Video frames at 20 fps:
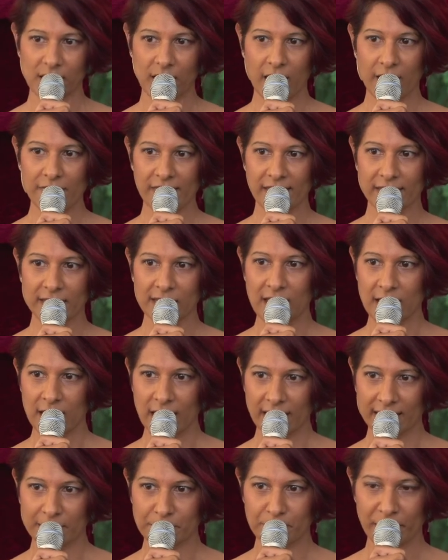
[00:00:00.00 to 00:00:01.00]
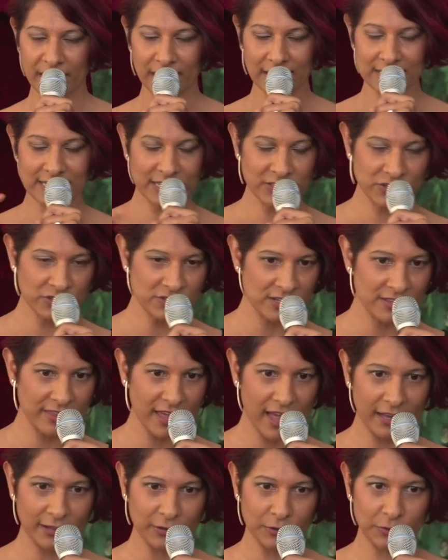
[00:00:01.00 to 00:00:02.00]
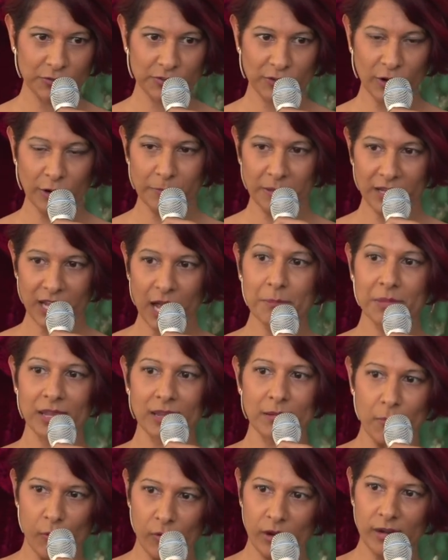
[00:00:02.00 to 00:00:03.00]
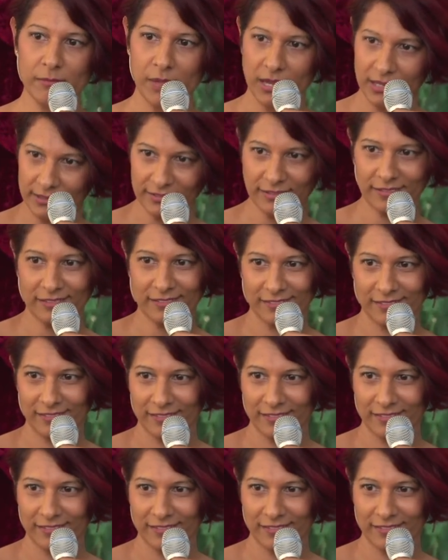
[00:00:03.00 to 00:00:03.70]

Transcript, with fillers: And then and paying attention to that, you start becoming more amazing